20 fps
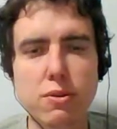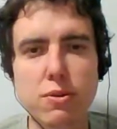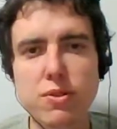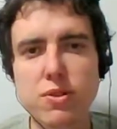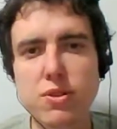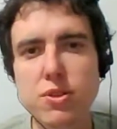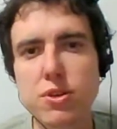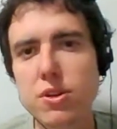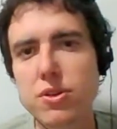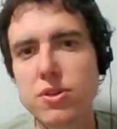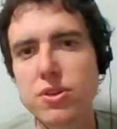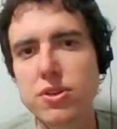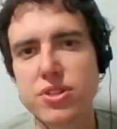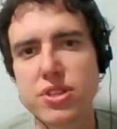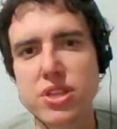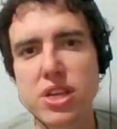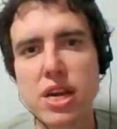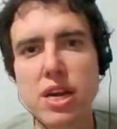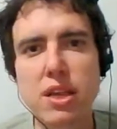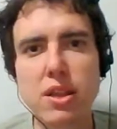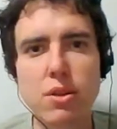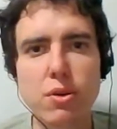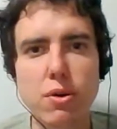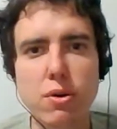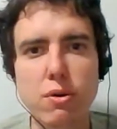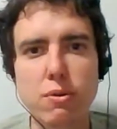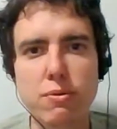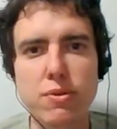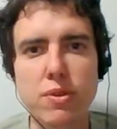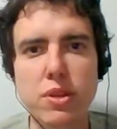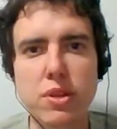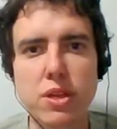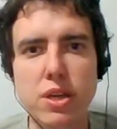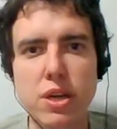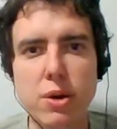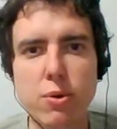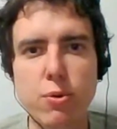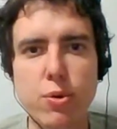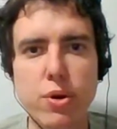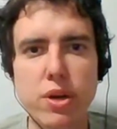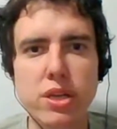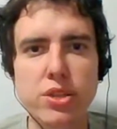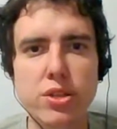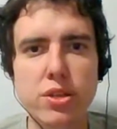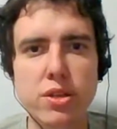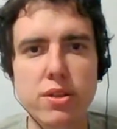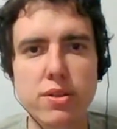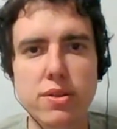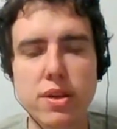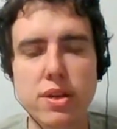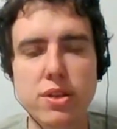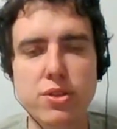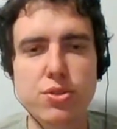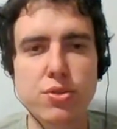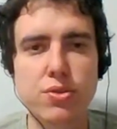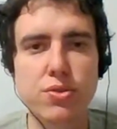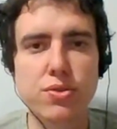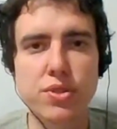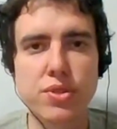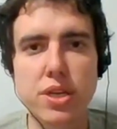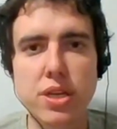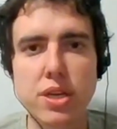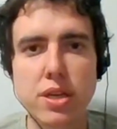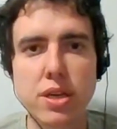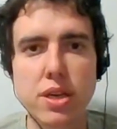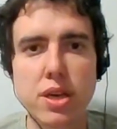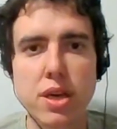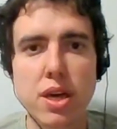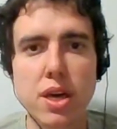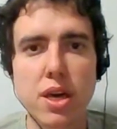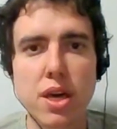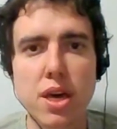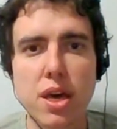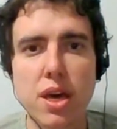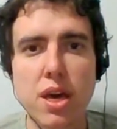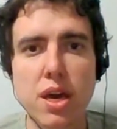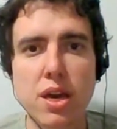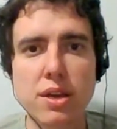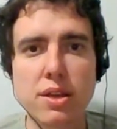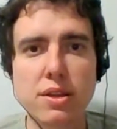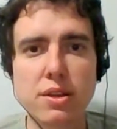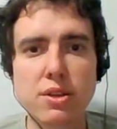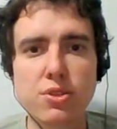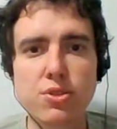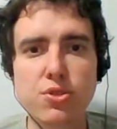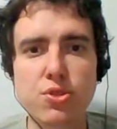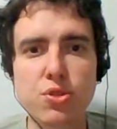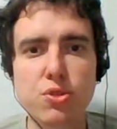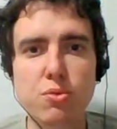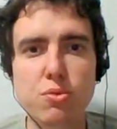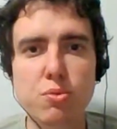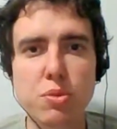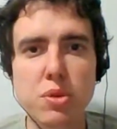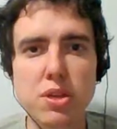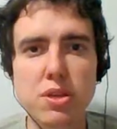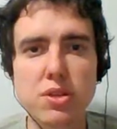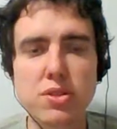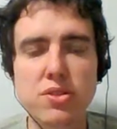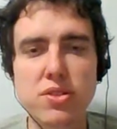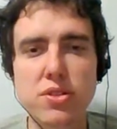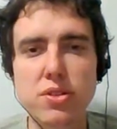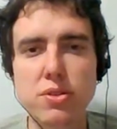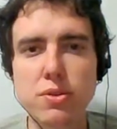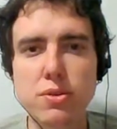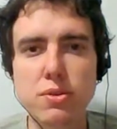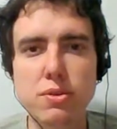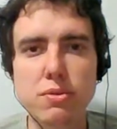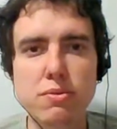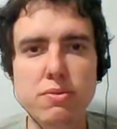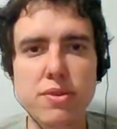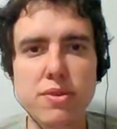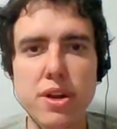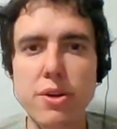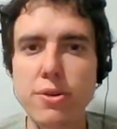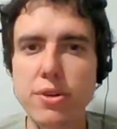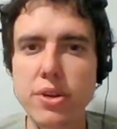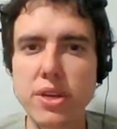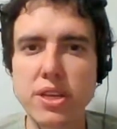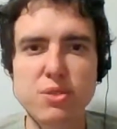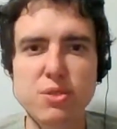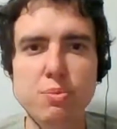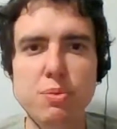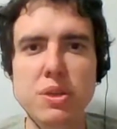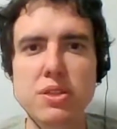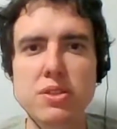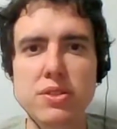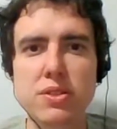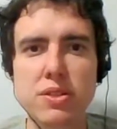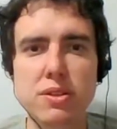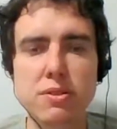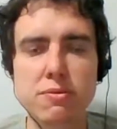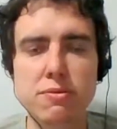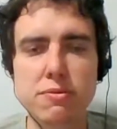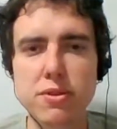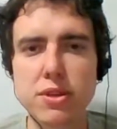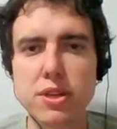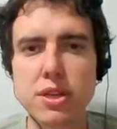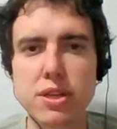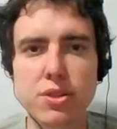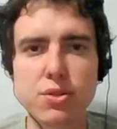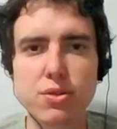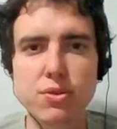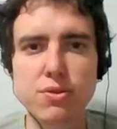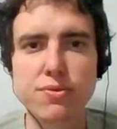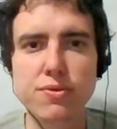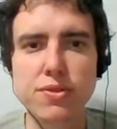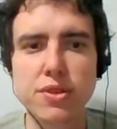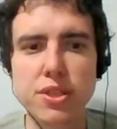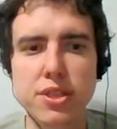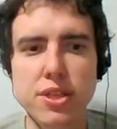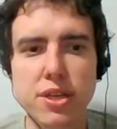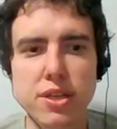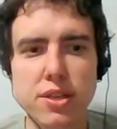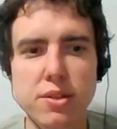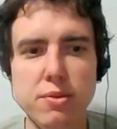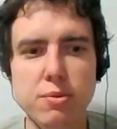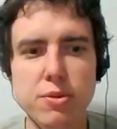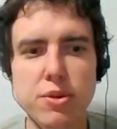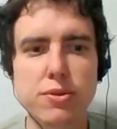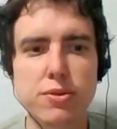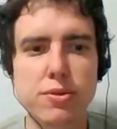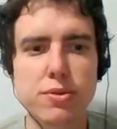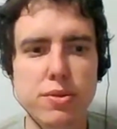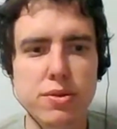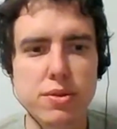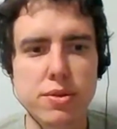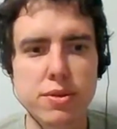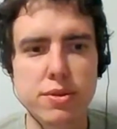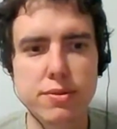the other side of the equation, I should say, it should be still very expensive to feed animals.